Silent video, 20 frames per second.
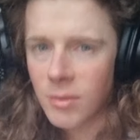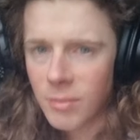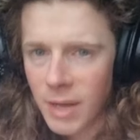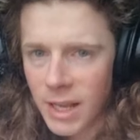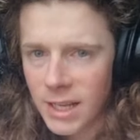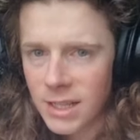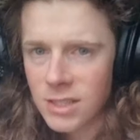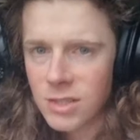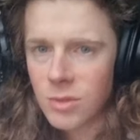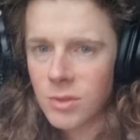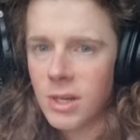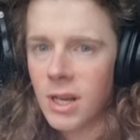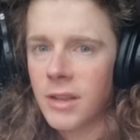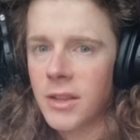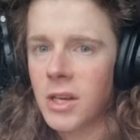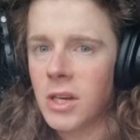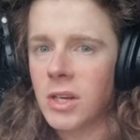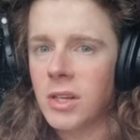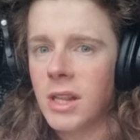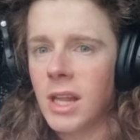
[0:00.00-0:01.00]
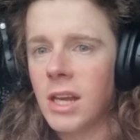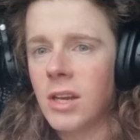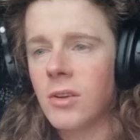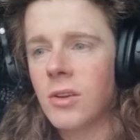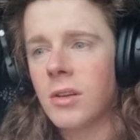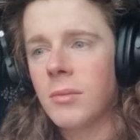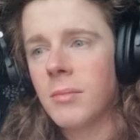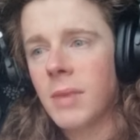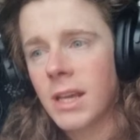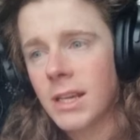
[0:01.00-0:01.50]
can make it to another, and then
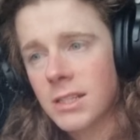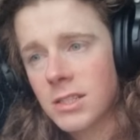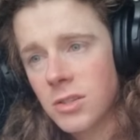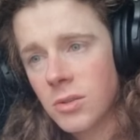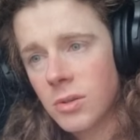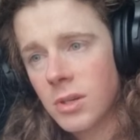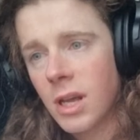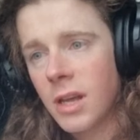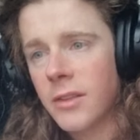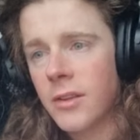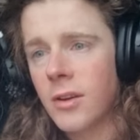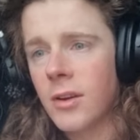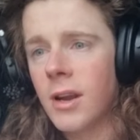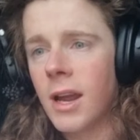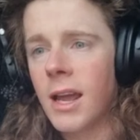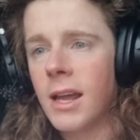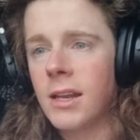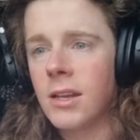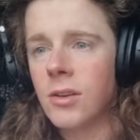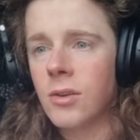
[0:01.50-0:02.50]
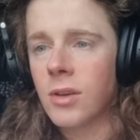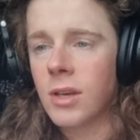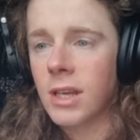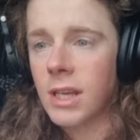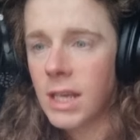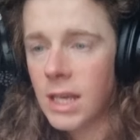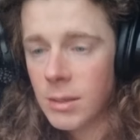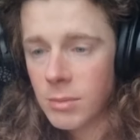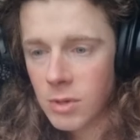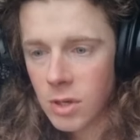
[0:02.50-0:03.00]
you can make it to another, and you
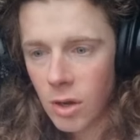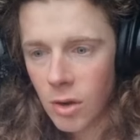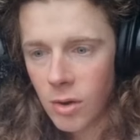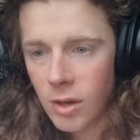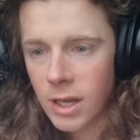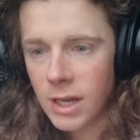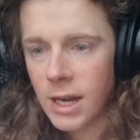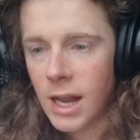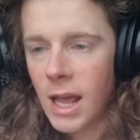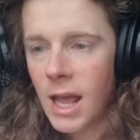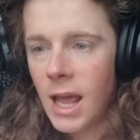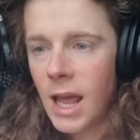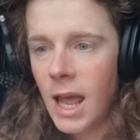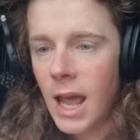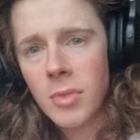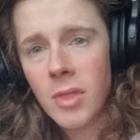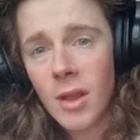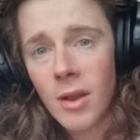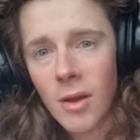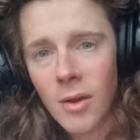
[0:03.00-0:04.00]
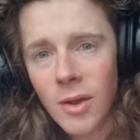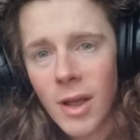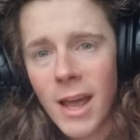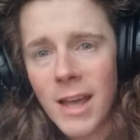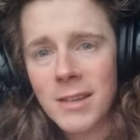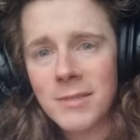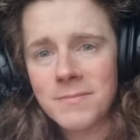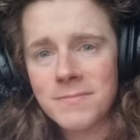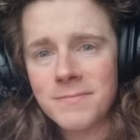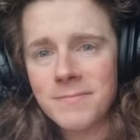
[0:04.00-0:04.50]
can keep going.
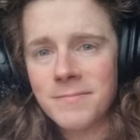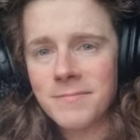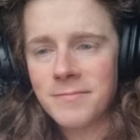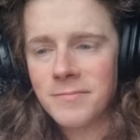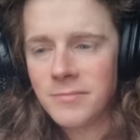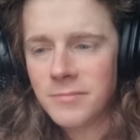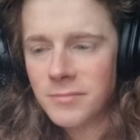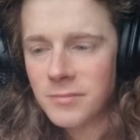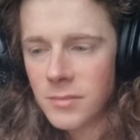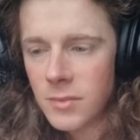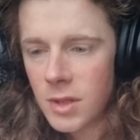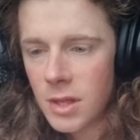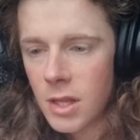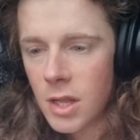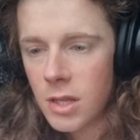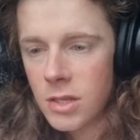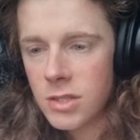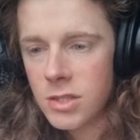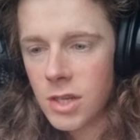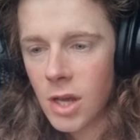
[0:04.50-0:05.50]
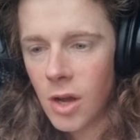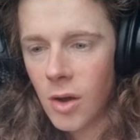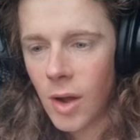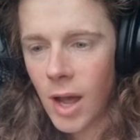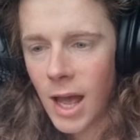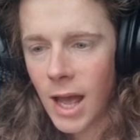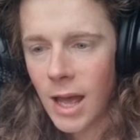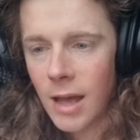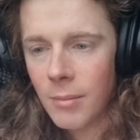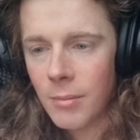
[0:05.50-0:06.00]
Okay.
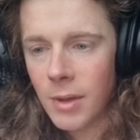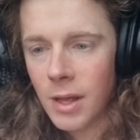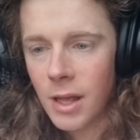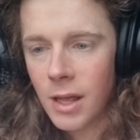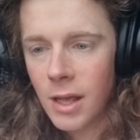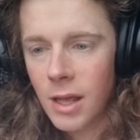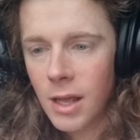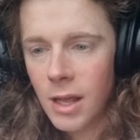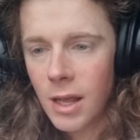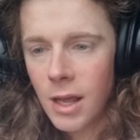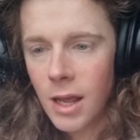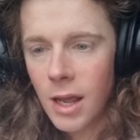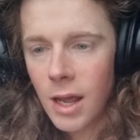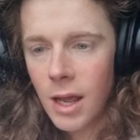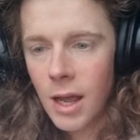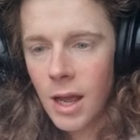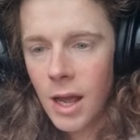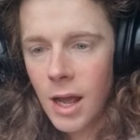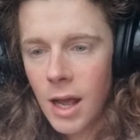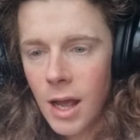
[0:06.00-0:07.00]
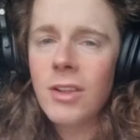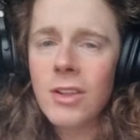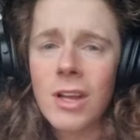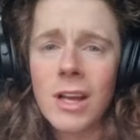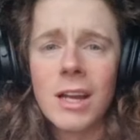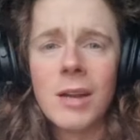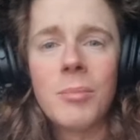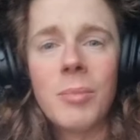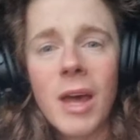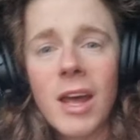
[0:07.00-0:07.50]
So I feel
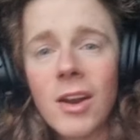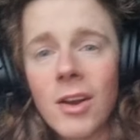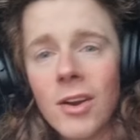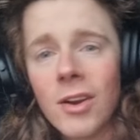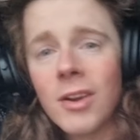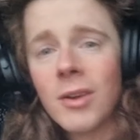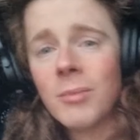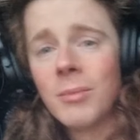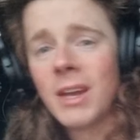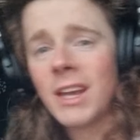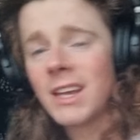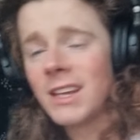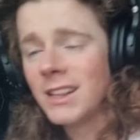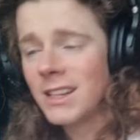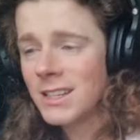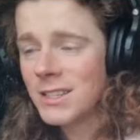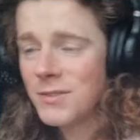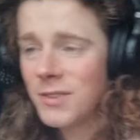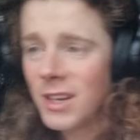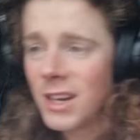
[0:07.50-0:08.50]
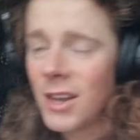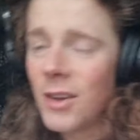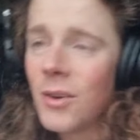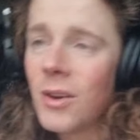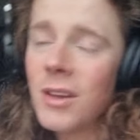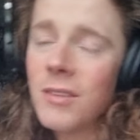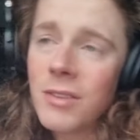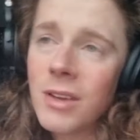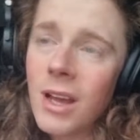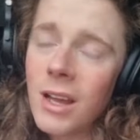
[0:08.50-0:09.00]
kind of better making this
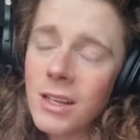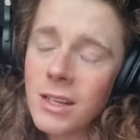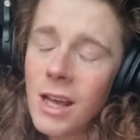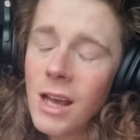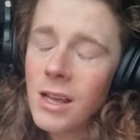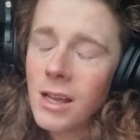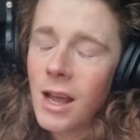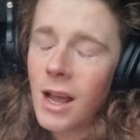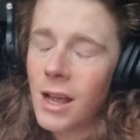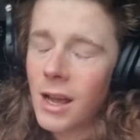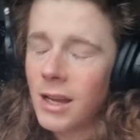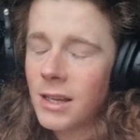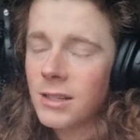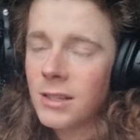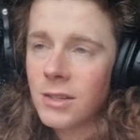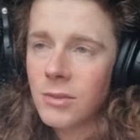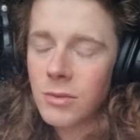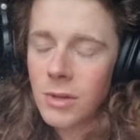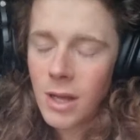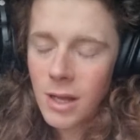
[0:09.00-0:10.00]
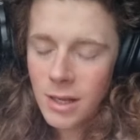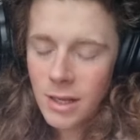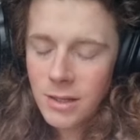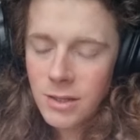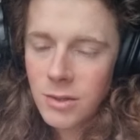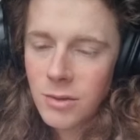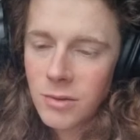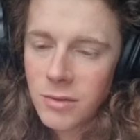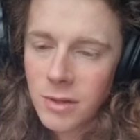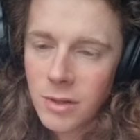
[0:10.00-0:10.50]
video. I
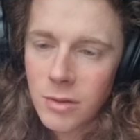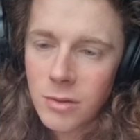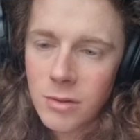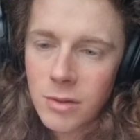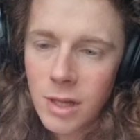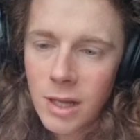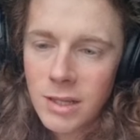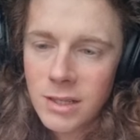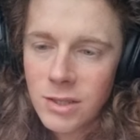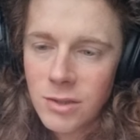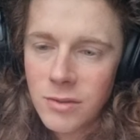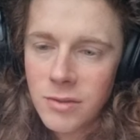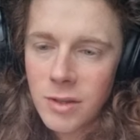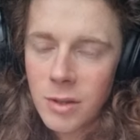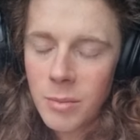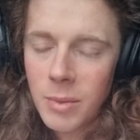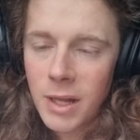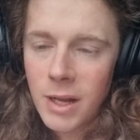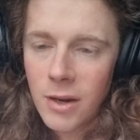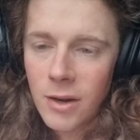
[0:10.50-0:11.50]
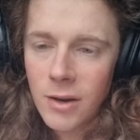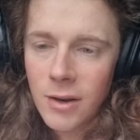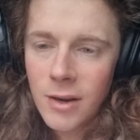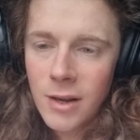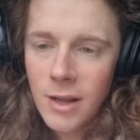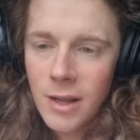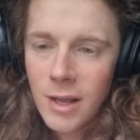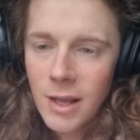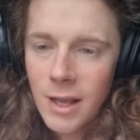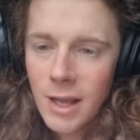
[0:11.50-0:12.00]
do feel better.
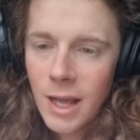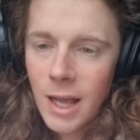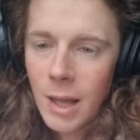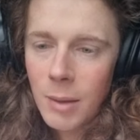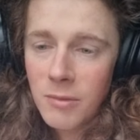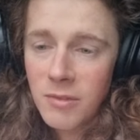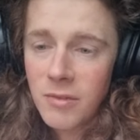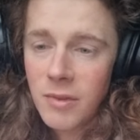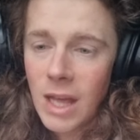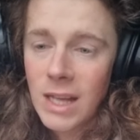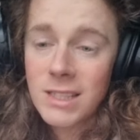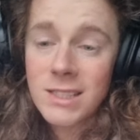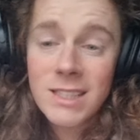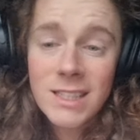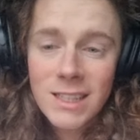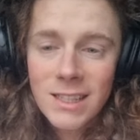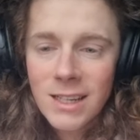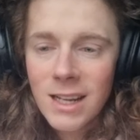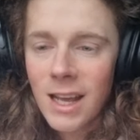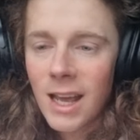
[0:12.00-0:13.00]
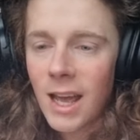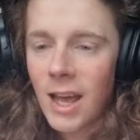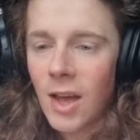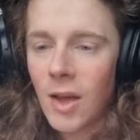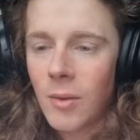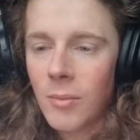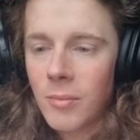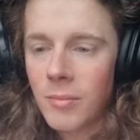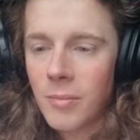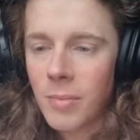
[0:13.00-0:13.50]
Venting,
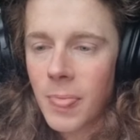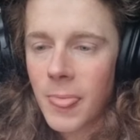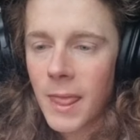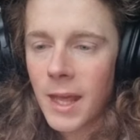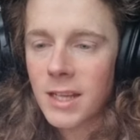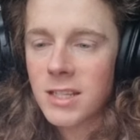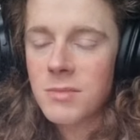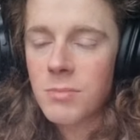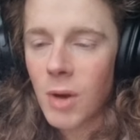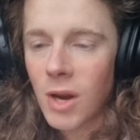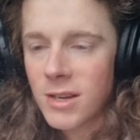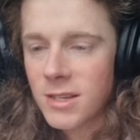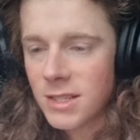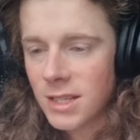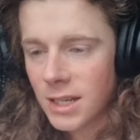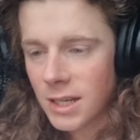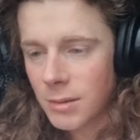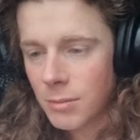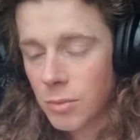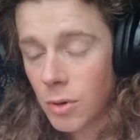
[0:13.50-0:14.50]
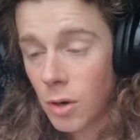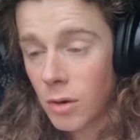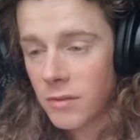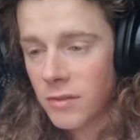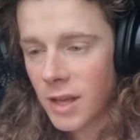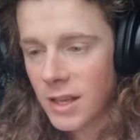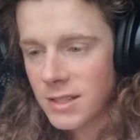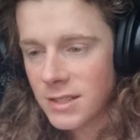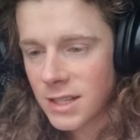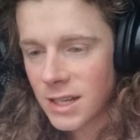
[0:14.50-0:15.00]
expressing,
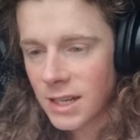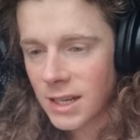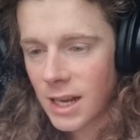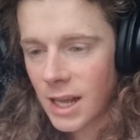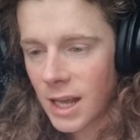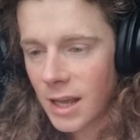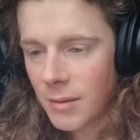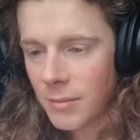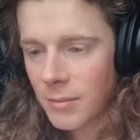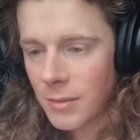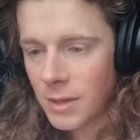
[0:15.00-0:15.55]
professing.